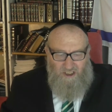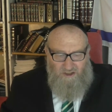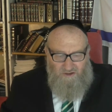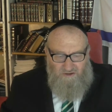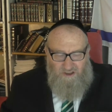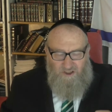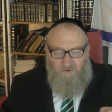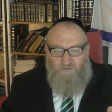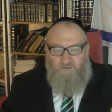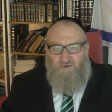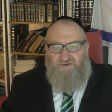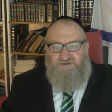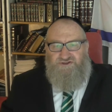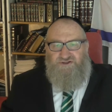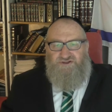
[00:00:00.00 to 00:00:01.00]
It
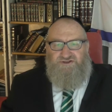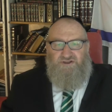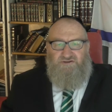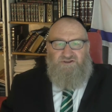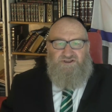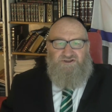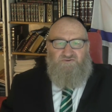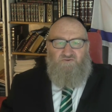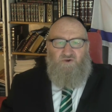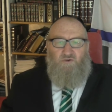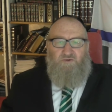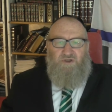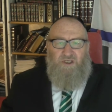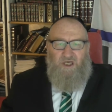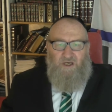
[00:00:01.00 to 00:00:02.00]
reinforces the rest of what we